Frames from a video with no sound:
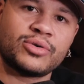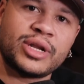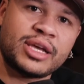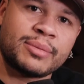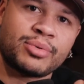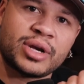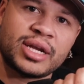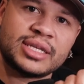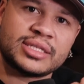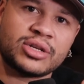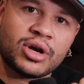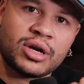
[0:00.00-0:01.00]
Creating a brand
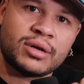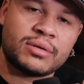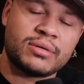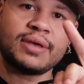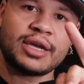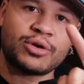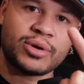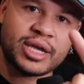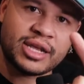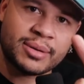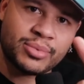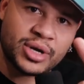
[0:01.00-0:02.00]
is an art, and
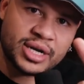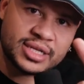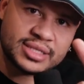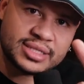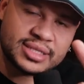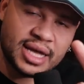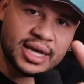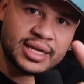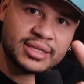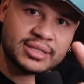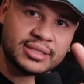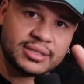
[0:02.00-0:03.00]
creating a brand is a
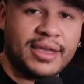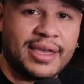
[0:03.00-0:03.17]
science.